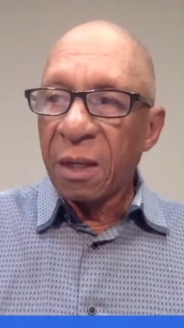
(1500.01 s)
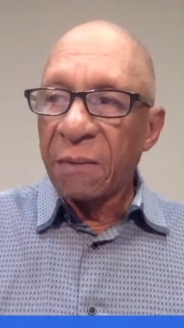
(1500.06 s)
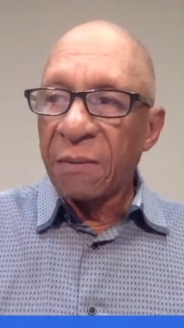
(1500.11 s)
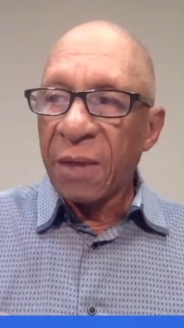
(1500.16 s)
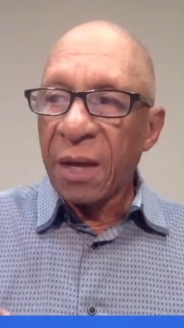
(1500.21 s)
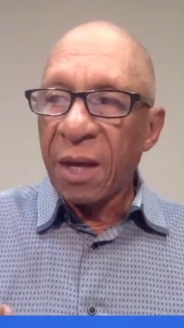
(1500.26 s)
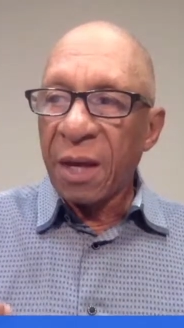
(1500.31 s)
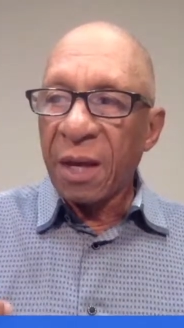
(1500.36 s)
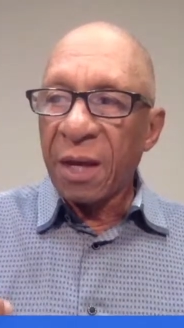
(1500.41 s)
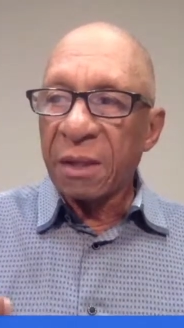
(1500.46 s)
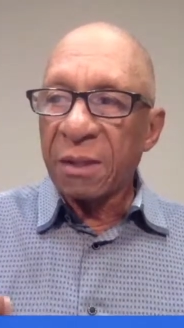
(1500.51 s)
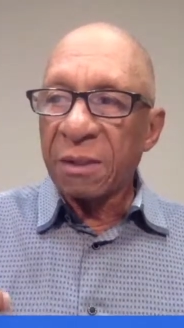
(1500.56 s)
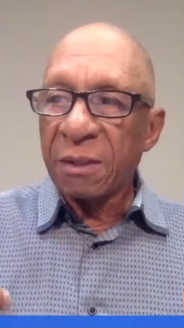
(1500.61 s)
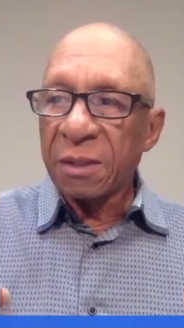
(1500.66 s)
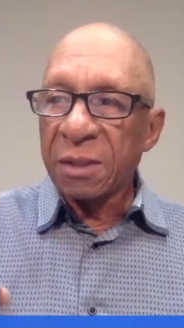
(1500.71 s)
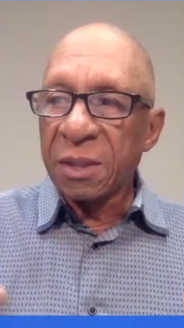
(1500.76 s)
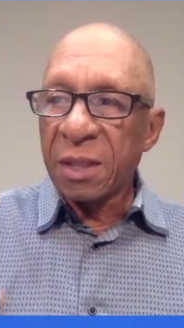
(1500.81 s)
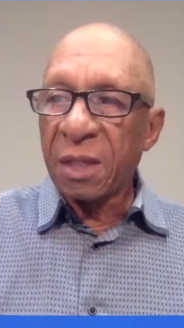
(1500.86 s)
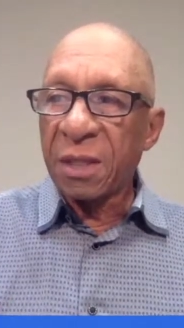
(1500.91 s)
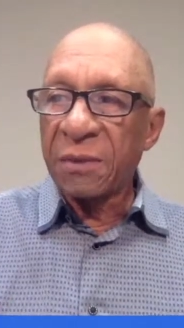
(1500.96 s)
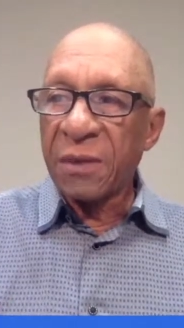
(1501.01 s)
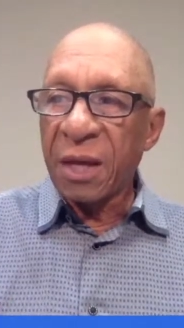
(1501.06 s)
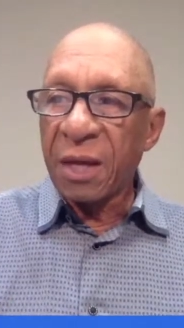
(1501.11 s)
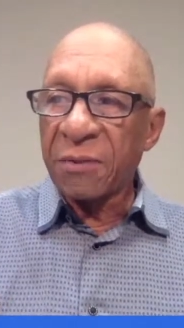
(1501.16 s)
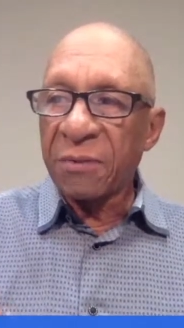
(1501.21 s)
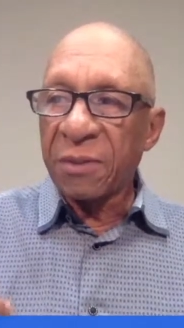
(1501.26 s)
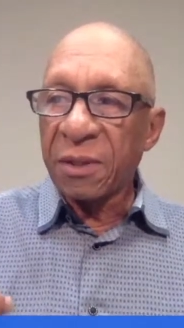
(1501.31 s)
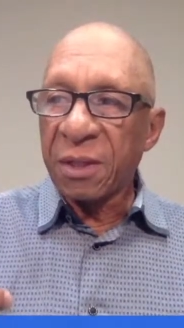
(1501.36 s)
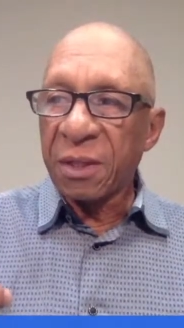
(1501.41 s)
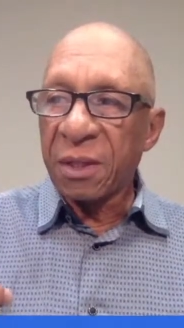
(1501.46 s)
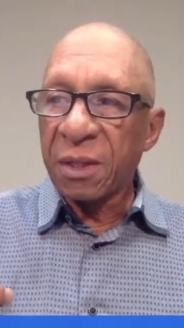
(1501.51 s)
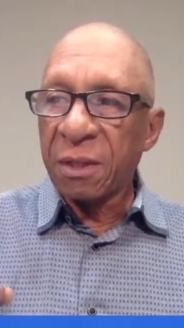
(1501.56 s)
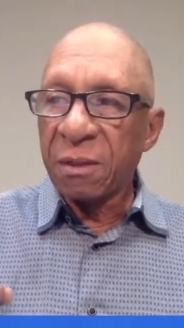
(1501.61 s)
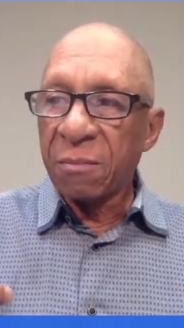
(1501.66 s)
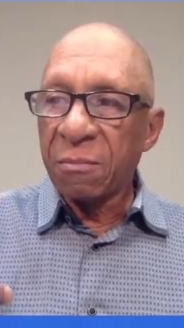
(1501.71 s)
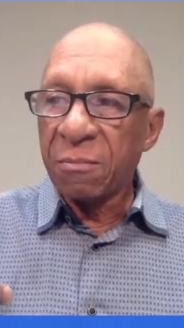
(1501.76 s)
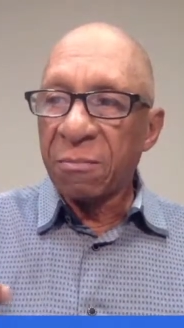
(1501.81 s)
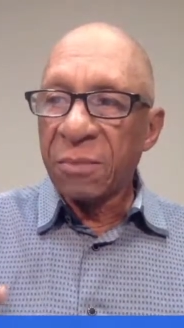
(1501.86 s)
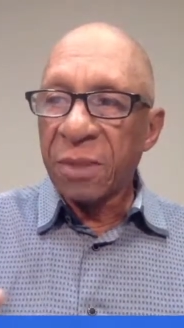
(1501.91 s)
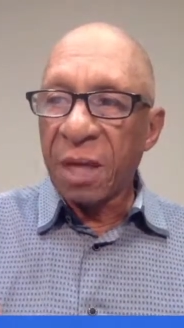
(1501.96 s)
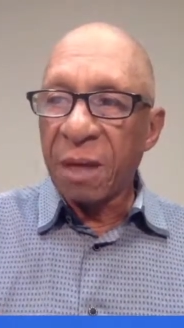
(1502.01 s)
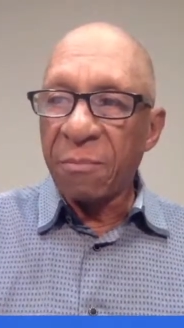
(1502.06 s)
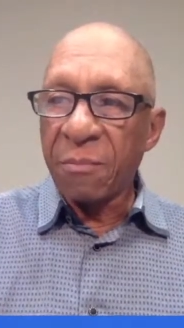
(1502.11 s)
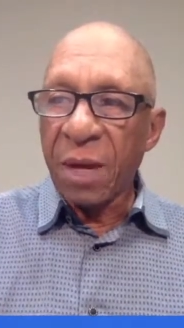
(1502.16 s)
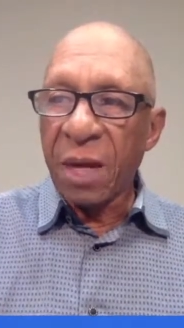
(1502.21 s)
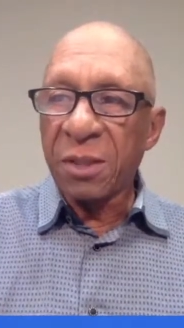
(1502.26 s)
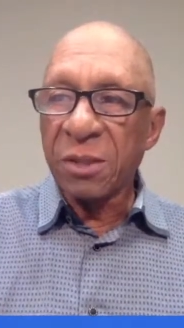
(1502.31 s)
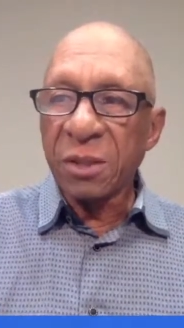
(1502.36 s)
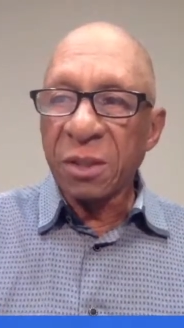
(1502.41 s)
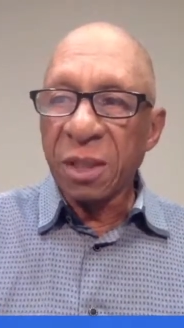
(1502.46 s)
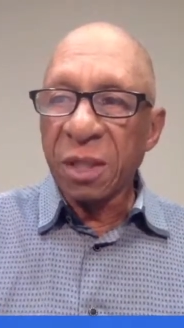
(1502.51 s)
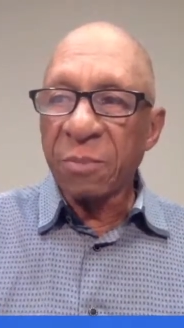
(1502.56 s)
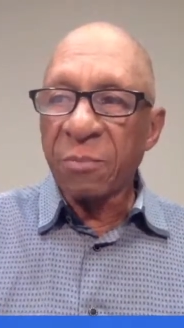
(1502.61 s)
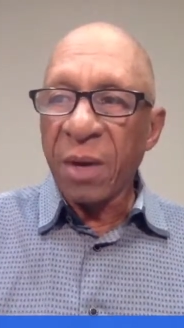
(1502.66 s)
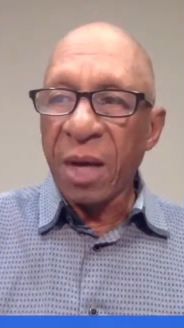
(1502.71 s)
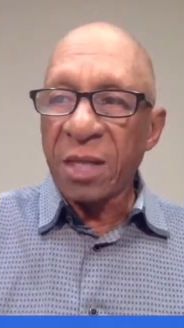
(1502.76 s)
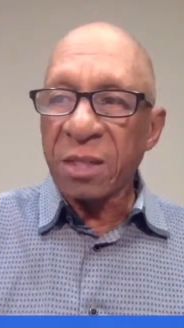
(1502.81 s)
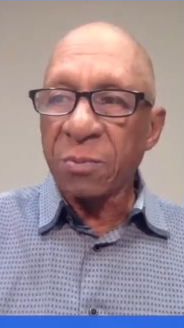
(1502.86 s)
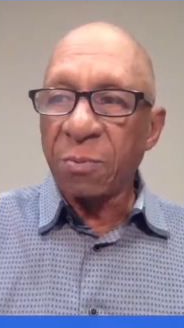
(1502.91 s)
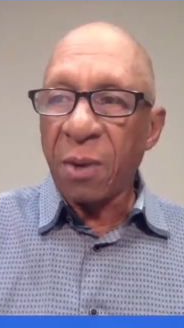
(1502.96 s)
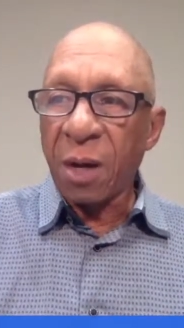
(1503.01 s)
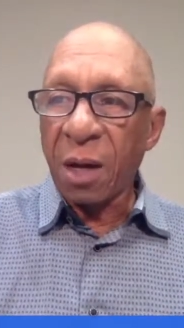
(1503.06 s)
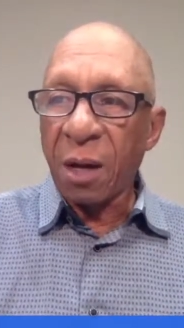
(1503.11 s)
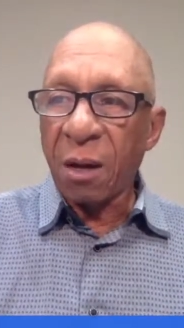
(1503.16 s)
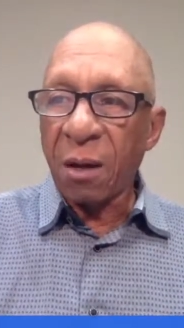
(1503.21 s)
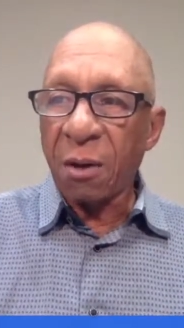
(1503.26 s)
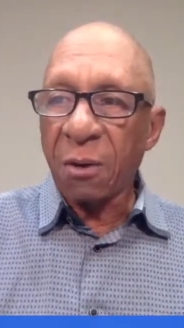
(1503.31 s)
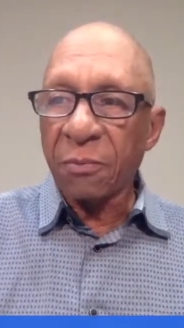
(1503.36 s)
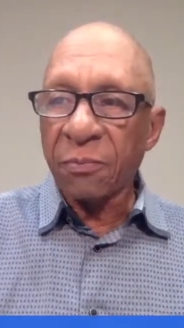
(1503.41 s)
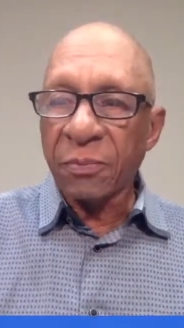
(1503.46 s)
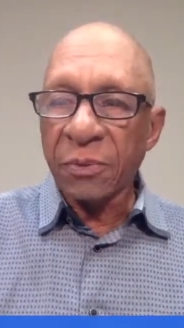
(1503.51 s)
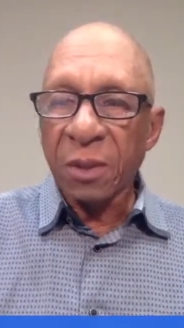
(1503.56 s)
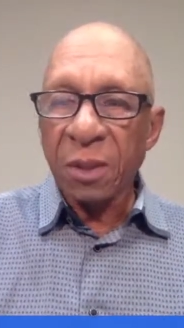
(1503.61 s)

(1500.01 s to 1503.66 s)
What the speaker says: that said that that Major League Baseball